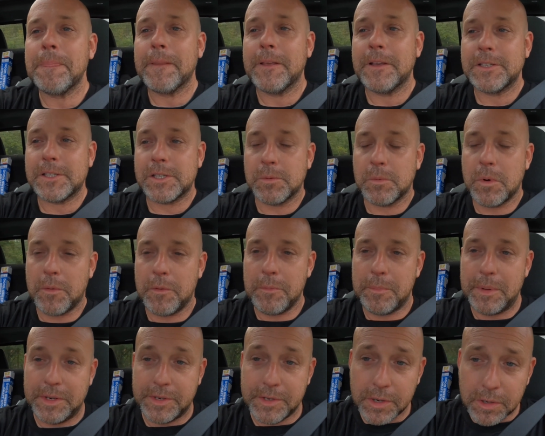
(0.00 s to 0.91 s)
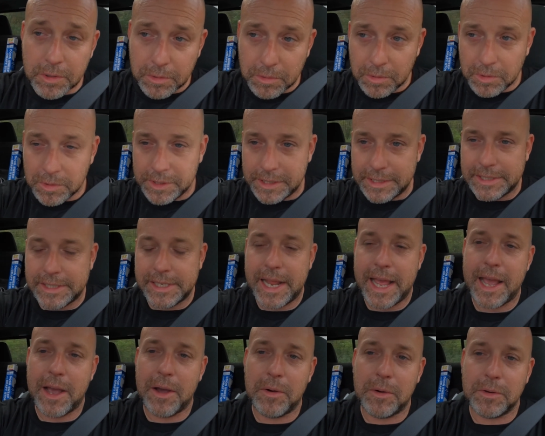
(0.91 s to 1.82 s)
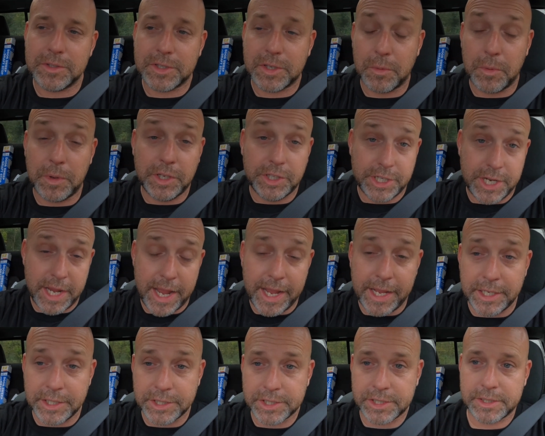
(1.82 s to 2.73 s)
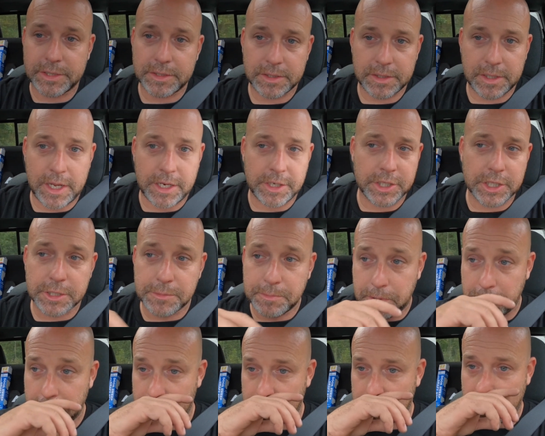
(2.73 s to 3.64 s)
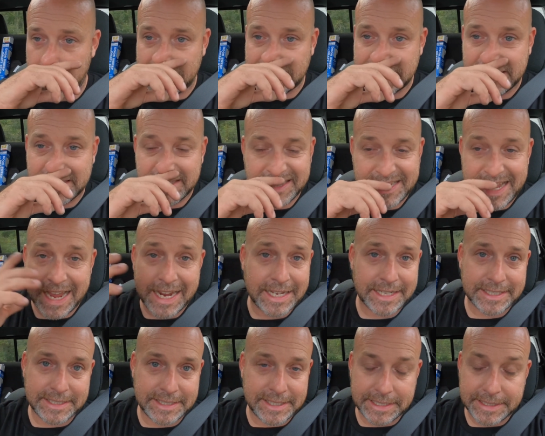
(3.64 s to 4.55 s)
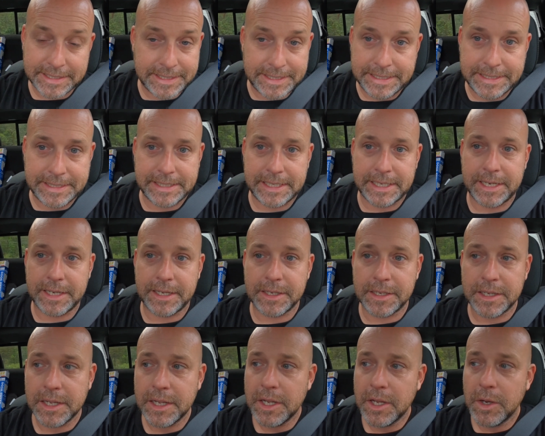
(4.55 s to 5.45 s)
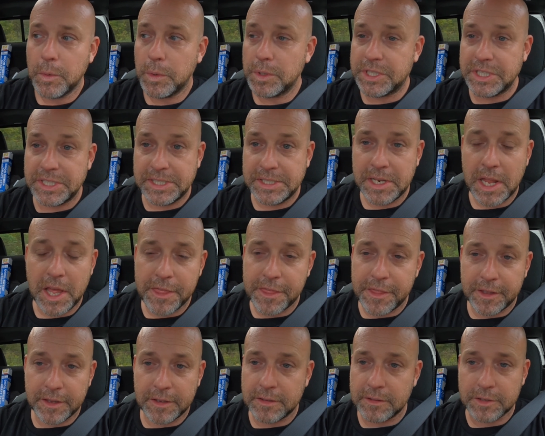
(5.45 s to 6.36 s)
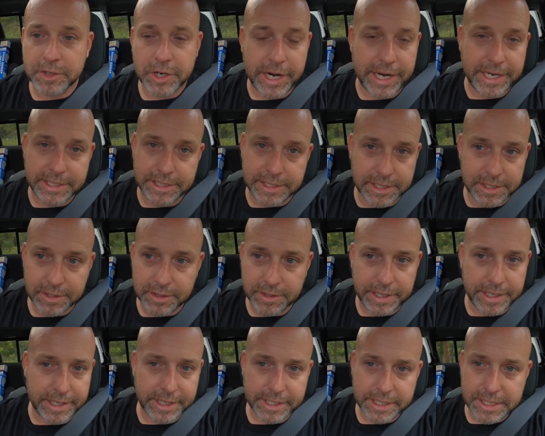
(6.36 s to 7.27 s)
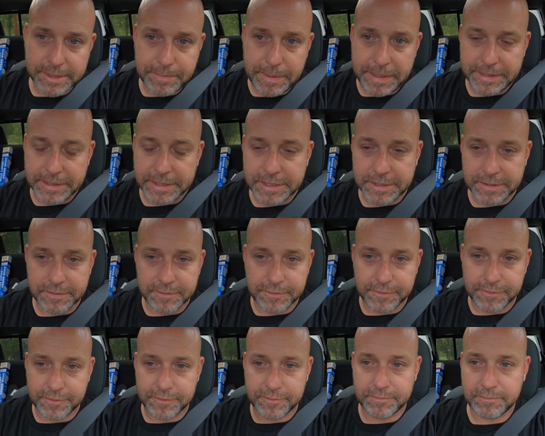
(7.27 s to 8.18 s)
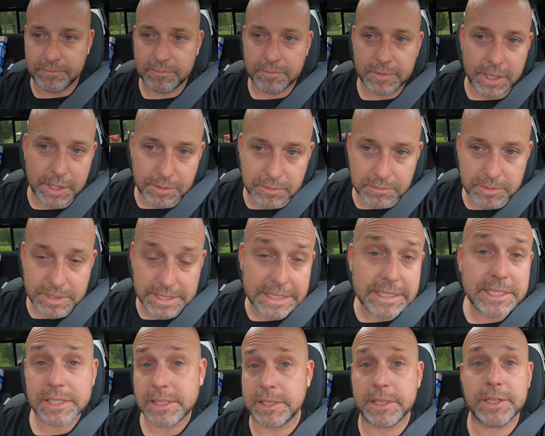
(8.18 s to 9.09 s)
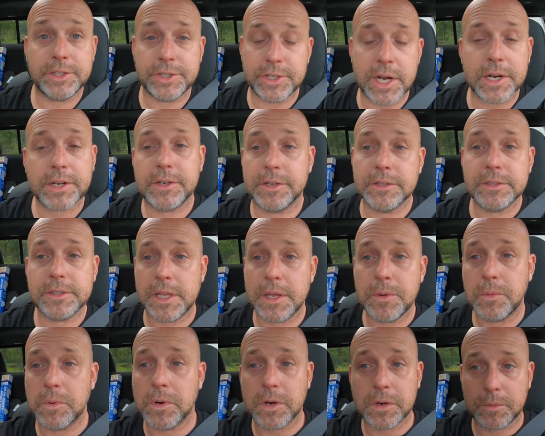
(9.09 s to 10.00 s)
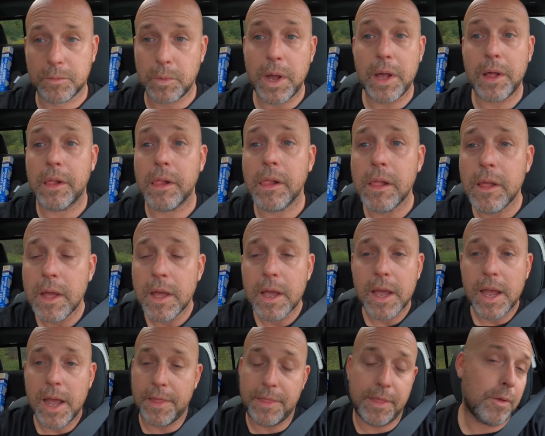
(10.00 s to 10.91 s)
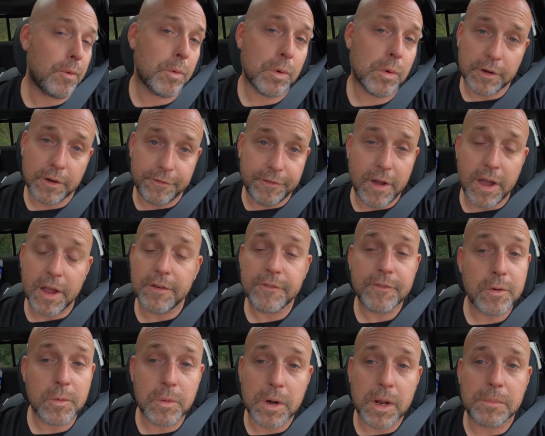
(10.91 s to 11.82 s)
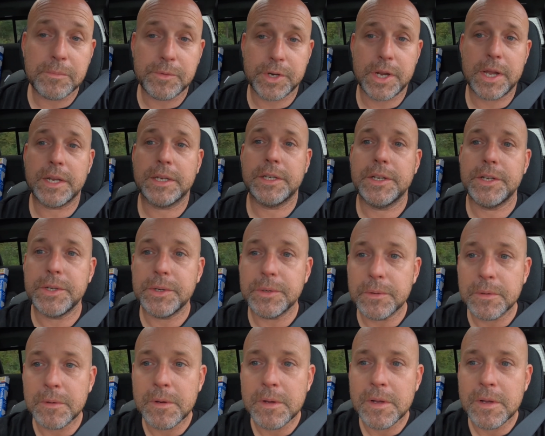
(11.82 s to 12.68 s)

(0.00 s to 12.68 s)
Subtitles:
So what we've been told is now, so we changed and just put like Deca 60s in it, which is nothing crazy. They're inexpensive, you know, decent injectors. They work well, and they'll fine for what I'm trying to do.